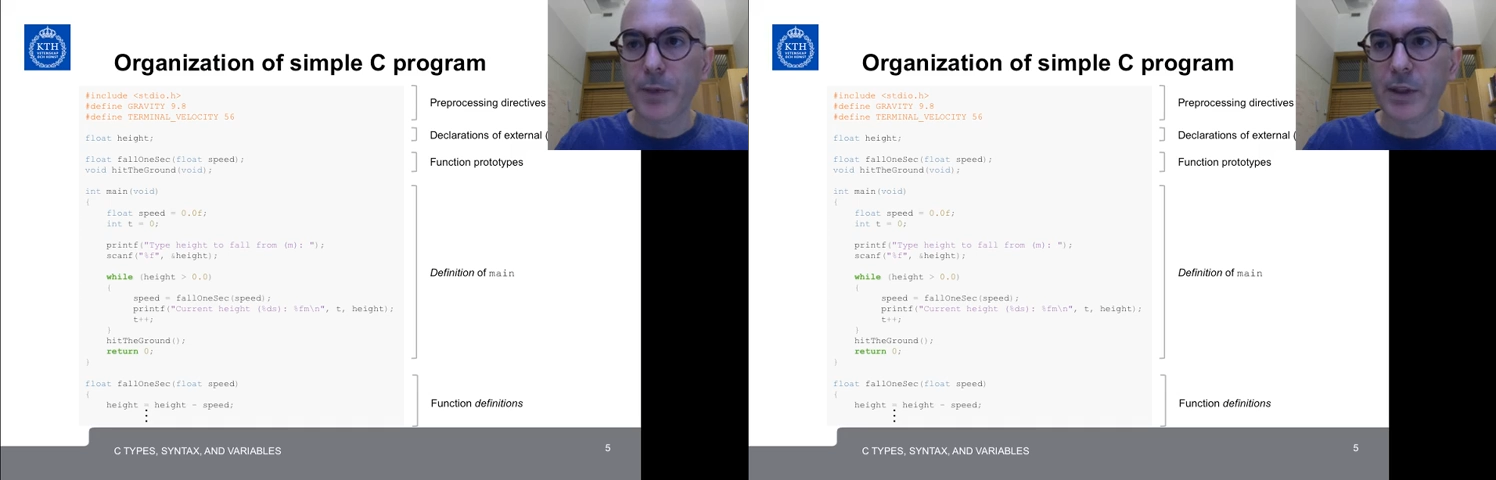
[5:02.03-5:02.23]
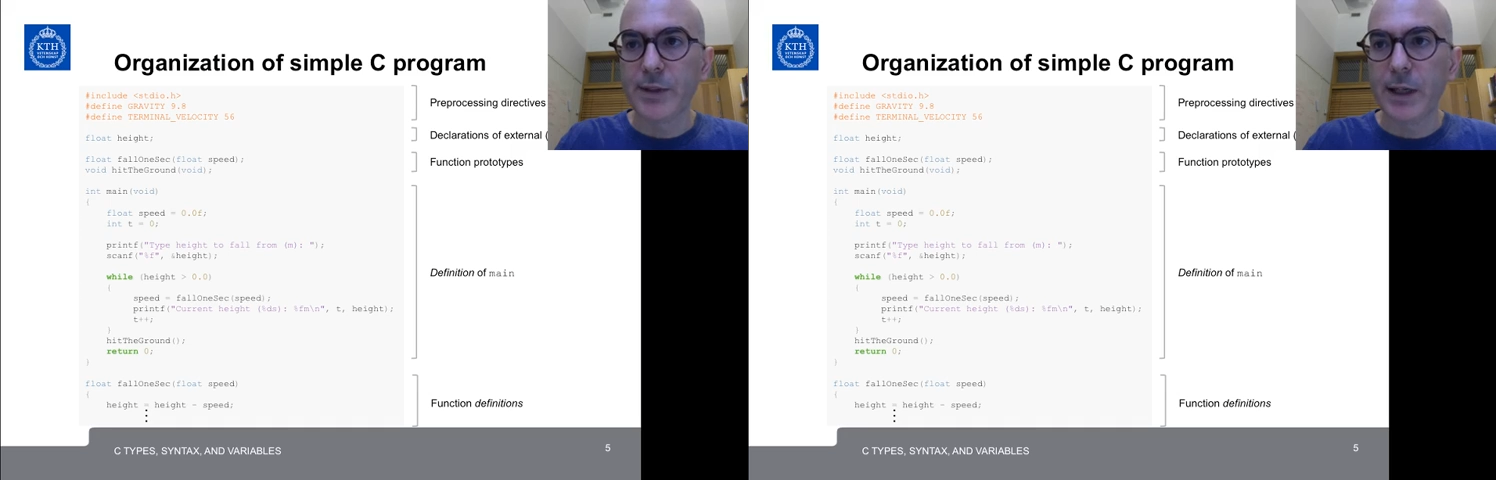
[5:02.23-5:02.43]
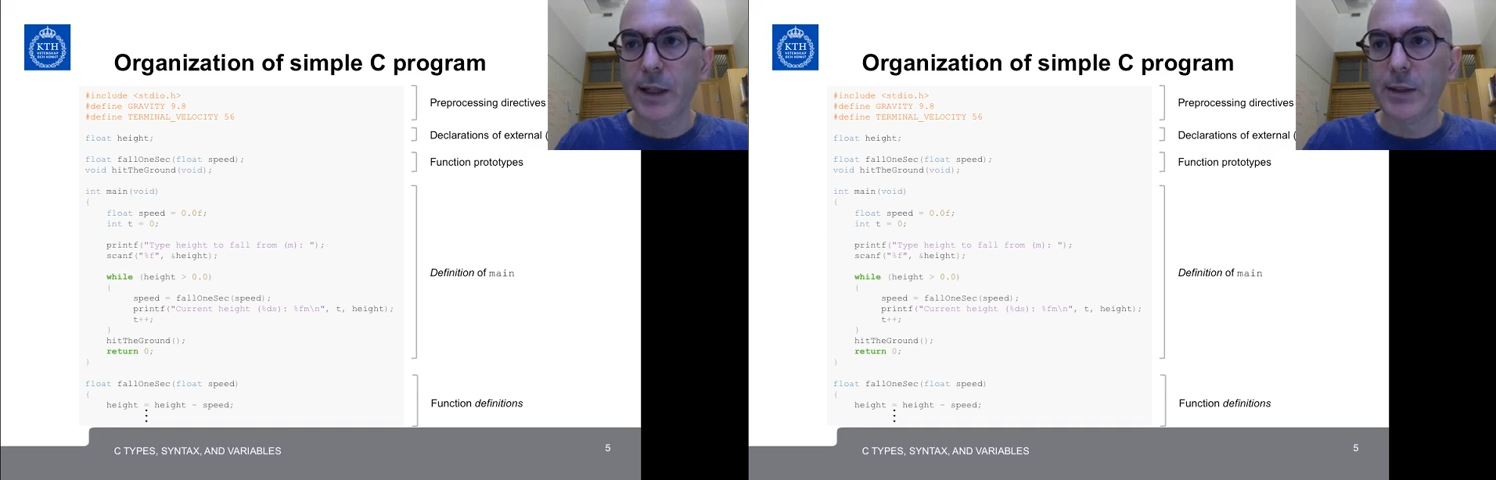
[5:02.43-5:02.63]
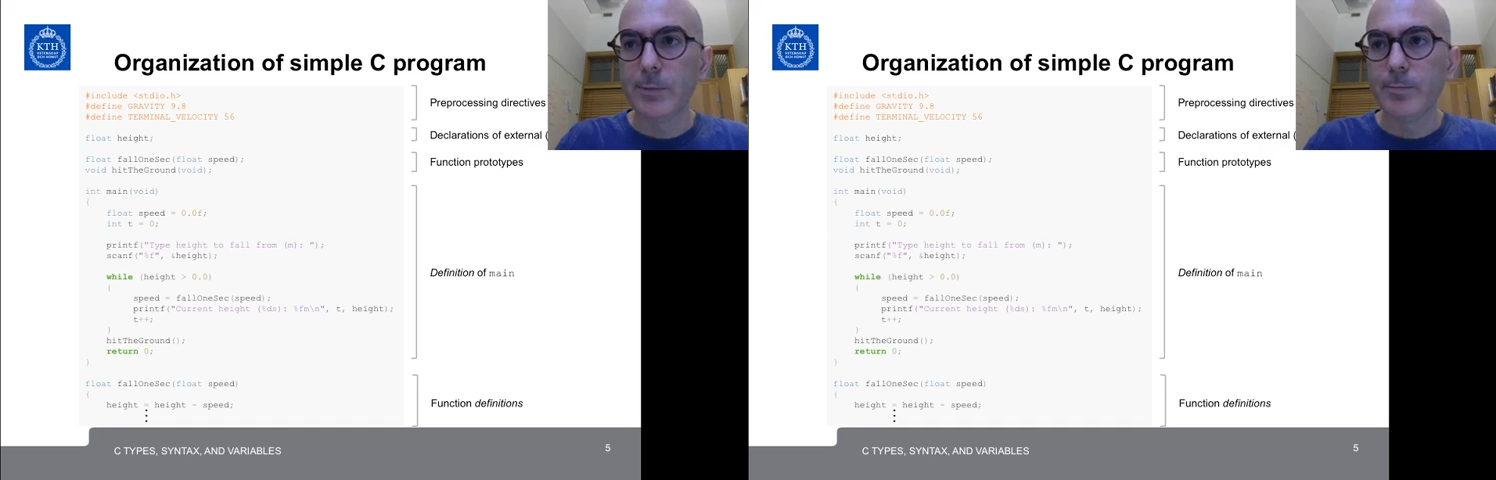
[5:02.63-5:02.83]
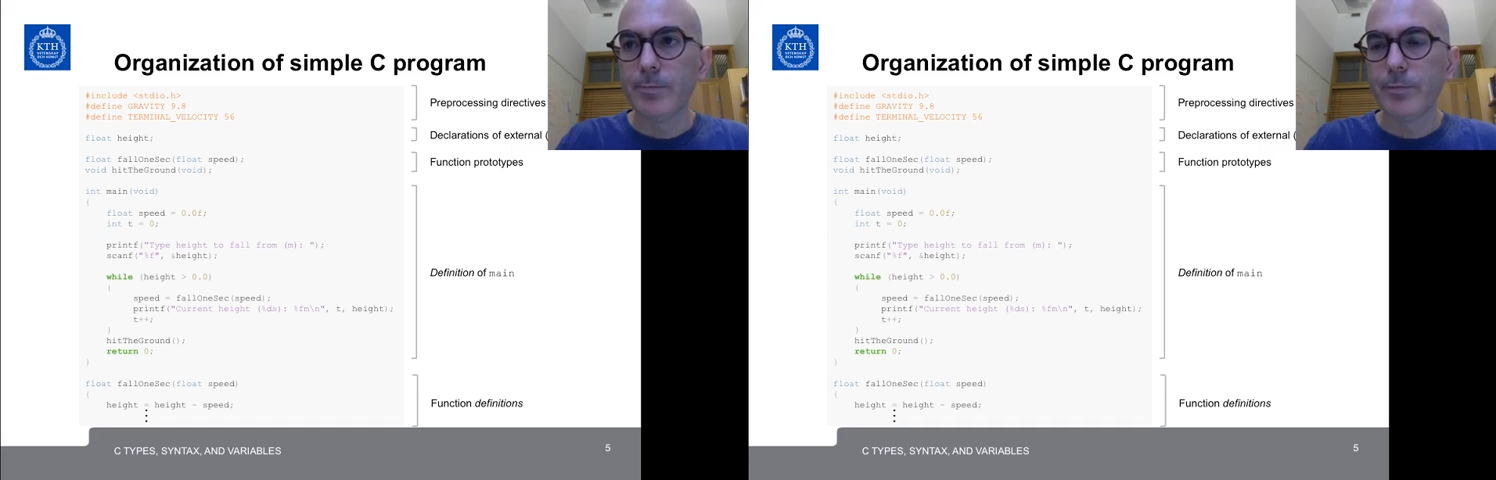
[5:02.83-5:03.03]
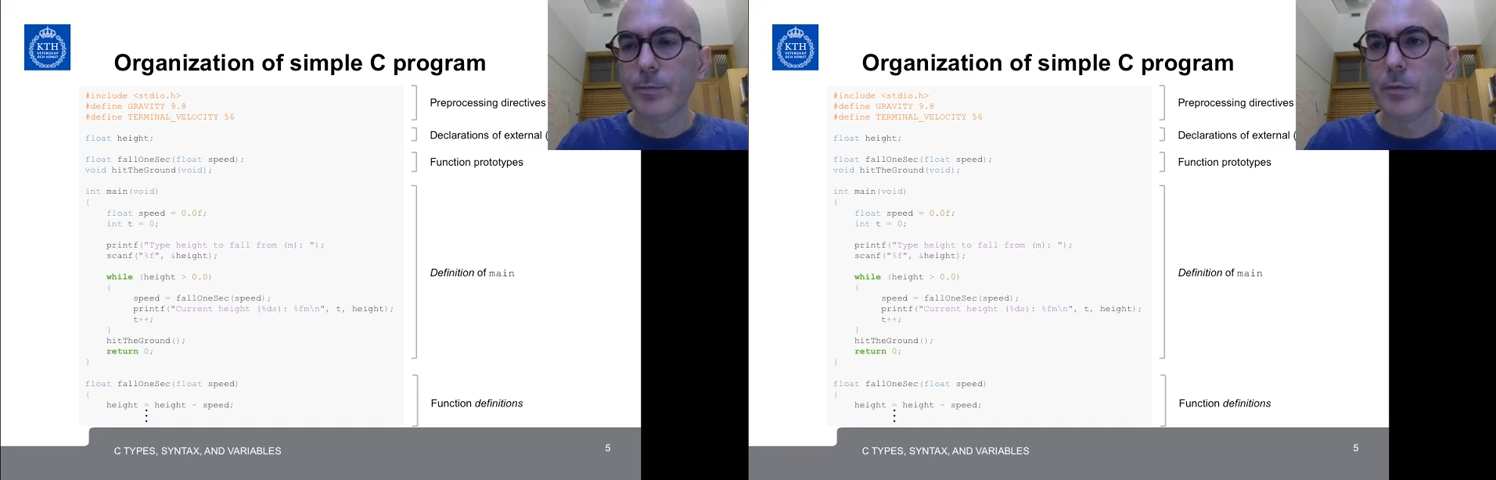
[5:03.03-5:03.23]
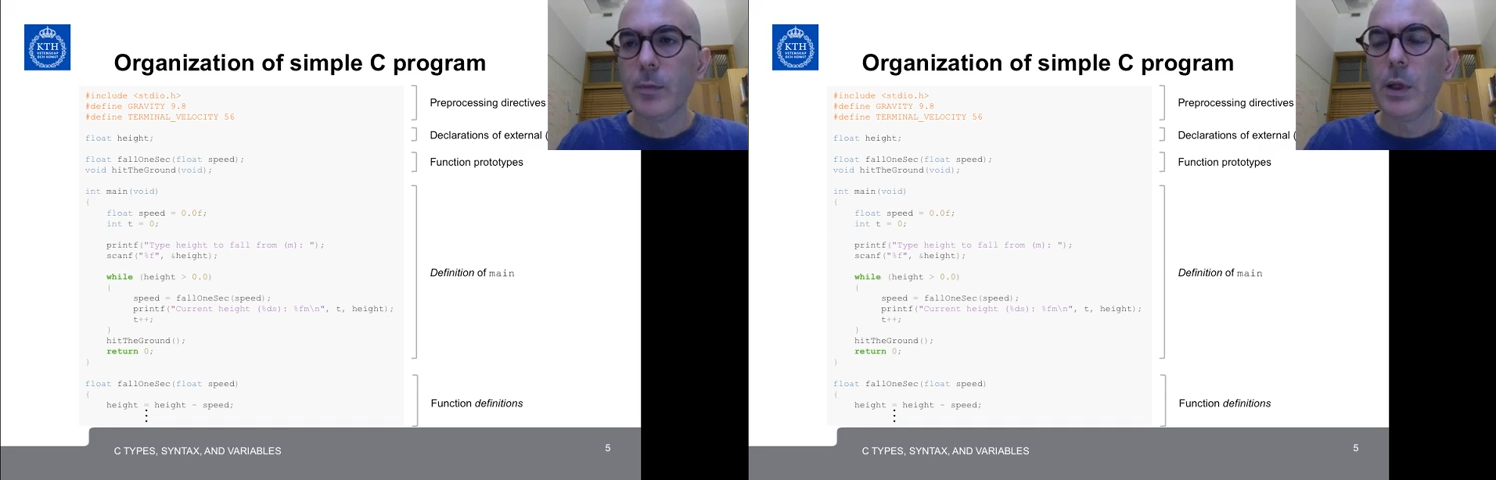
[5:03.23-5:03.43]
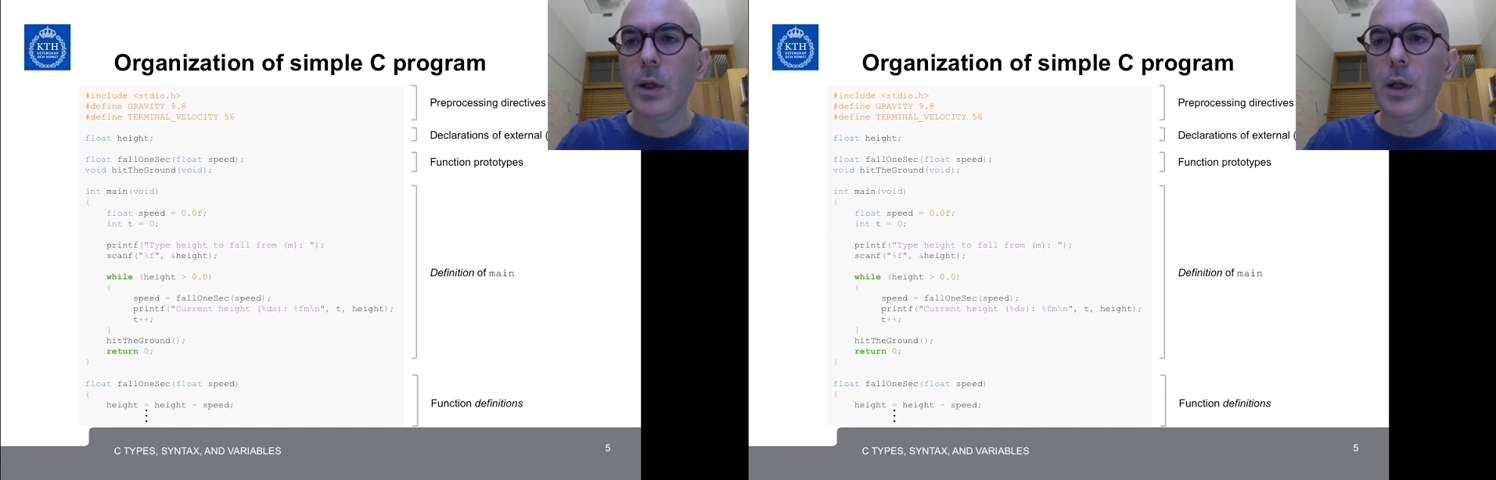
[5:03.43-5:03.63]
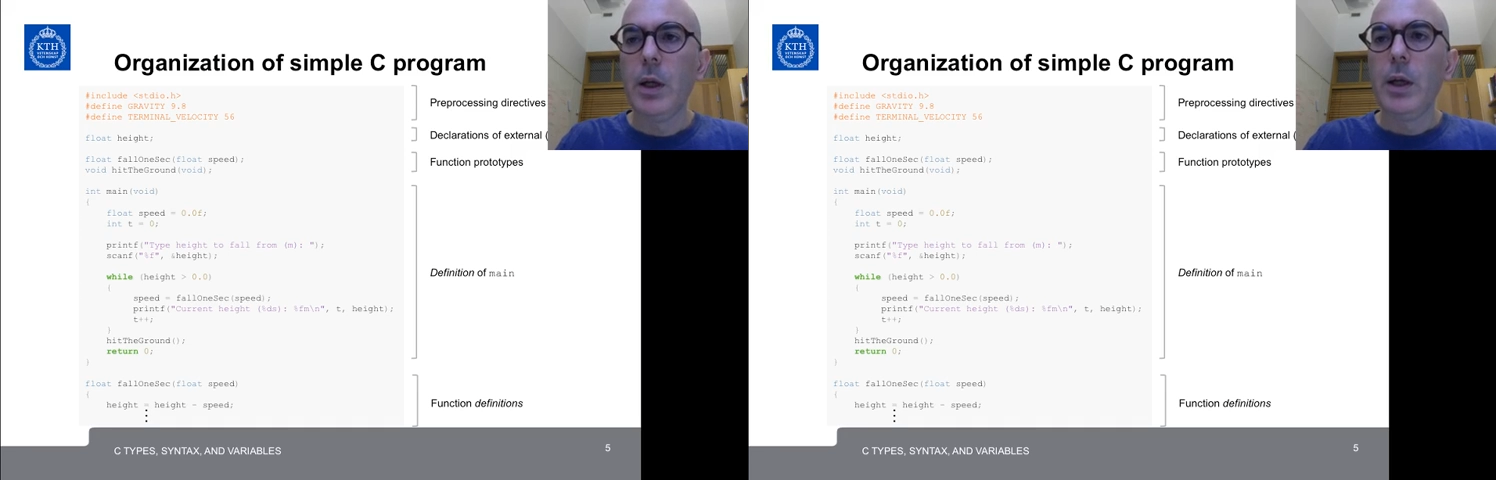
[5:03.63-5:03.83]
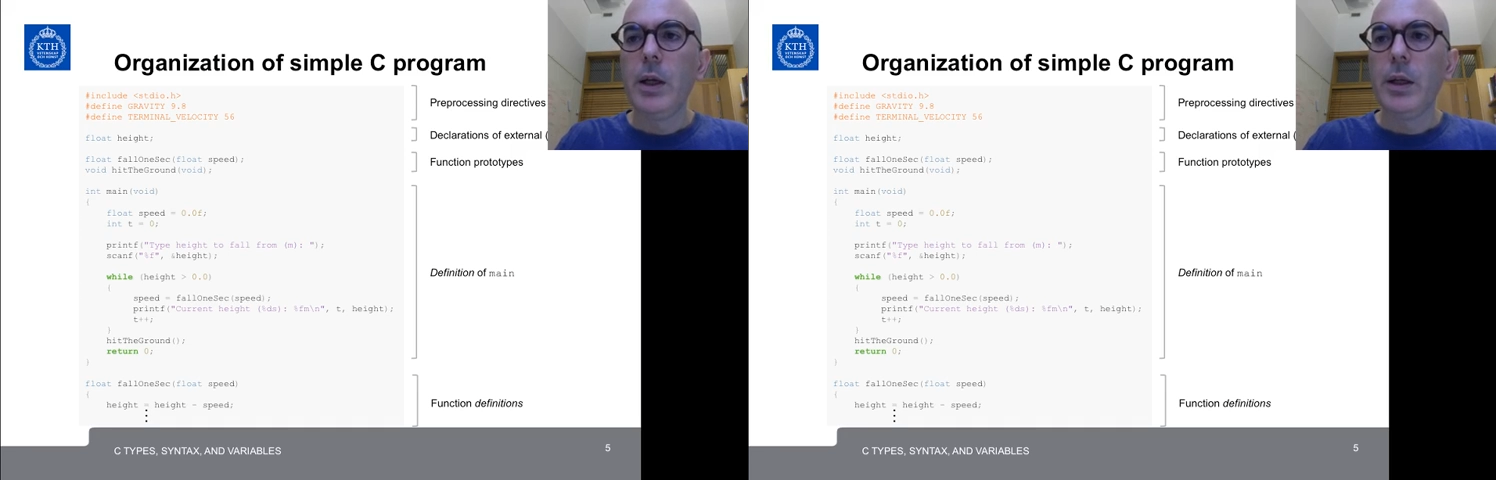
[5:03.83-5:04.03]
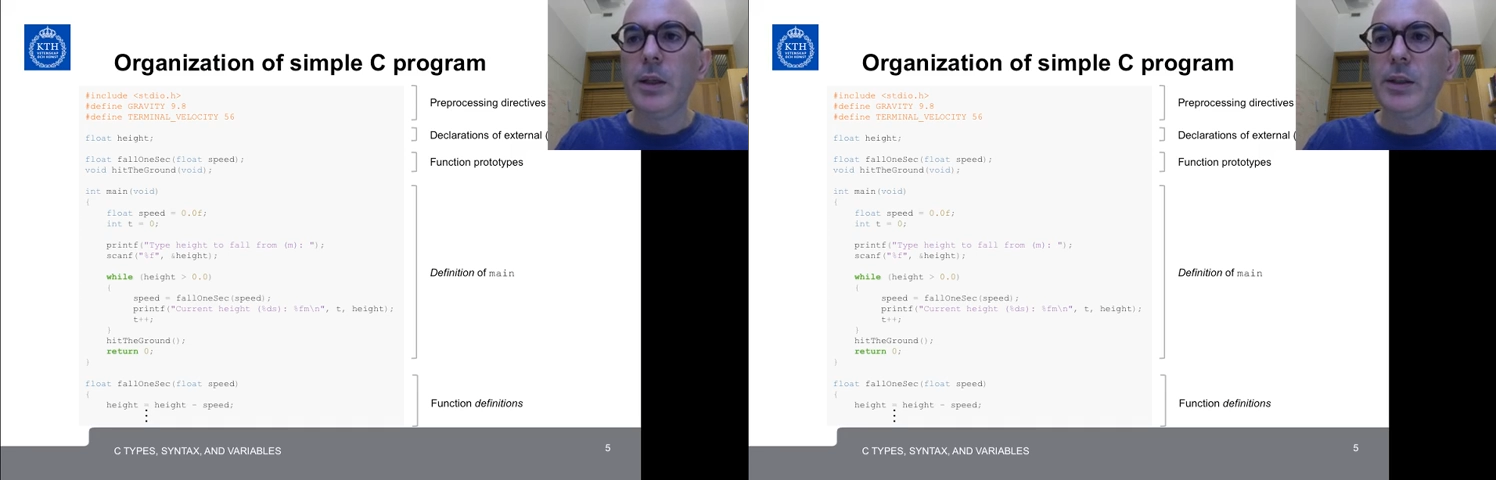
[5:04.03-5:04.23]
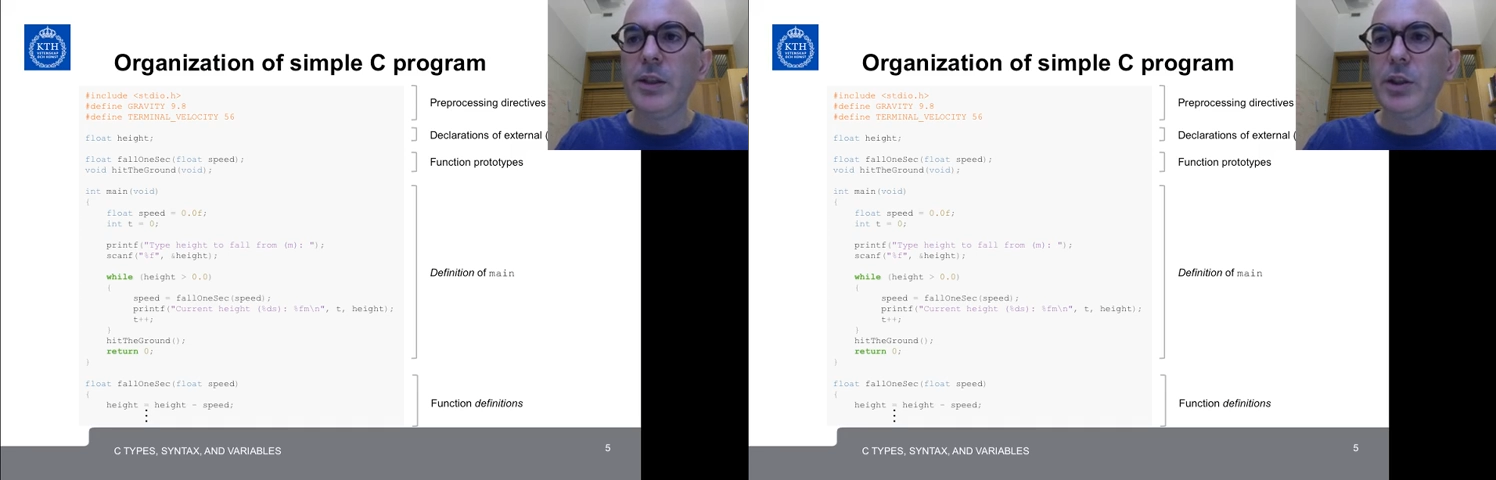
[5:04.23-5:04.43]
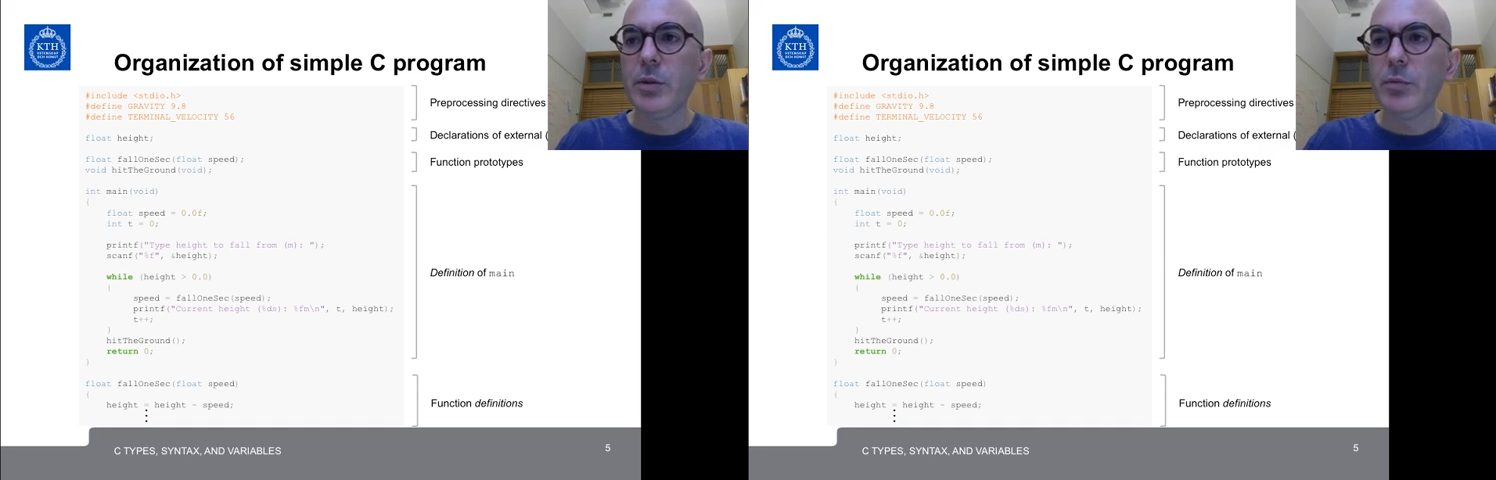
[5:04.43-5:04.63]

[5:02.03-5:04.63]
slides. In addition,